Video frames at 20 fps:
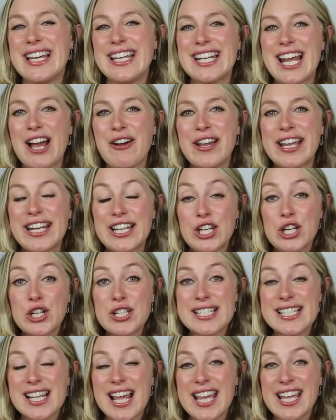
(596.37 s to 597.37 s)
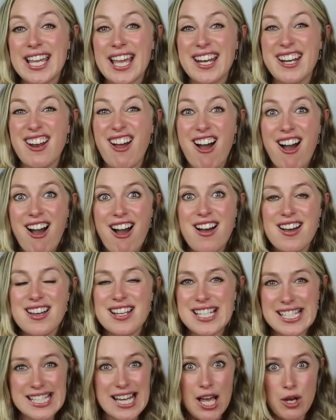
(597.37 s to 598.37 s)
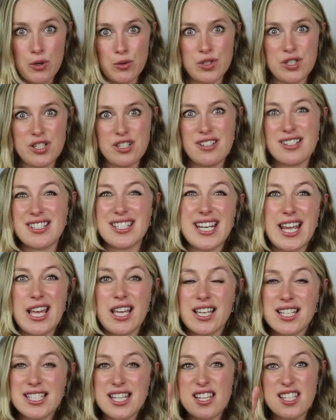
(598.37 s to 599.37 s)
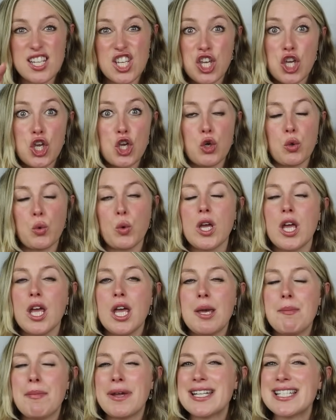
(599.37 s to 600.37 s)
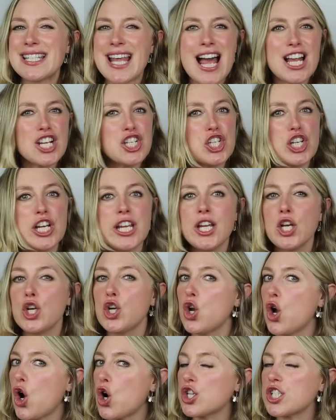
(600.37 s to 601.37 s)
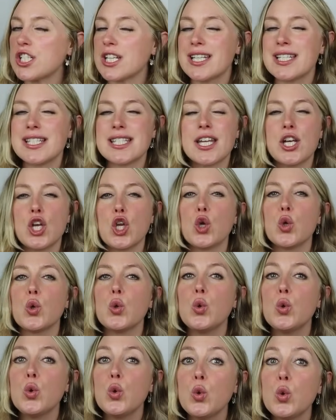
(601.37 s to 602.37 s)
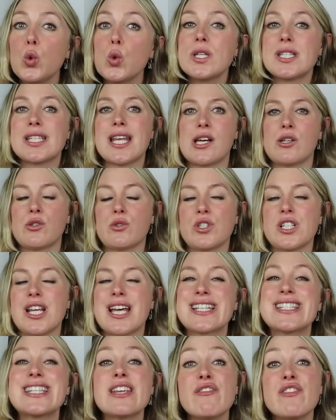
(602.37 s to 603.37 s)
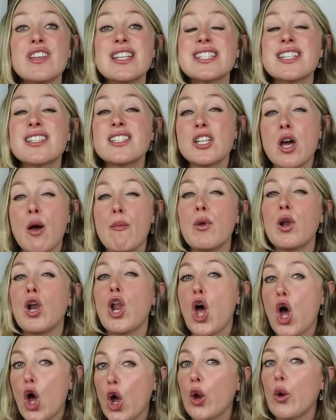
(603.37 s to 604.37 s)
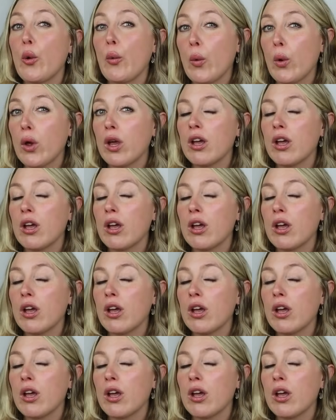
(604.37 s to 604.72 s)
Now it looks like an sound, doesn't it? Because there's a U, but it's actually not. It's an oo sound, as if it's a double O.